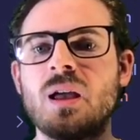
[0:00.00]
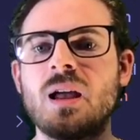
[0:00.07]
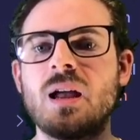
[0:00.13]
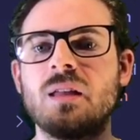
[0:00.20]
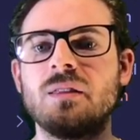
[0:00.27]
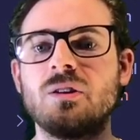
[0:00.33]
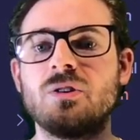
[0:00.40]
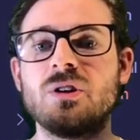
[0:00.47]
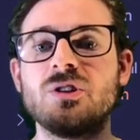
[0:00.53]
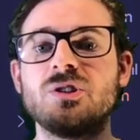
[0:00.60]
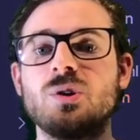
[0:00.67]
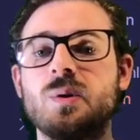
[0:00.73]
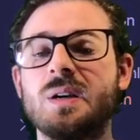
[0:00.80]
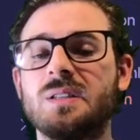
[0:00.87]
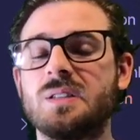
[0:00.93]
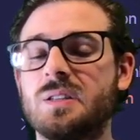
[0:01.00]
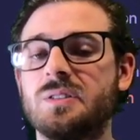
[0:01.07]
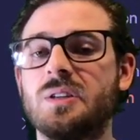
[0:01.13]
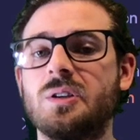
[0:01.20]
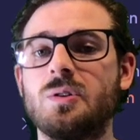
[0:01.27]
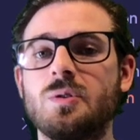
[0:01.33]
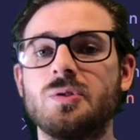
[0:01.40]
and there is no
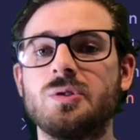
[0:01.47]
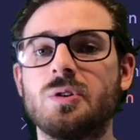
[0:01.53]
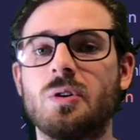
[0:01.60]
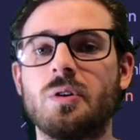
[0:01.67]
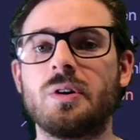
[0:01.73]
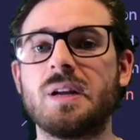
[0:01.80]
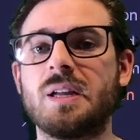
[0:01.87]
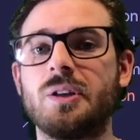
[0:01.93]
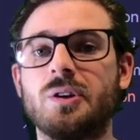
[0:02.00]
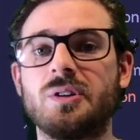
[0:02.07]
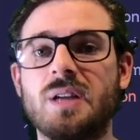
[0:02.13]
existing user already in your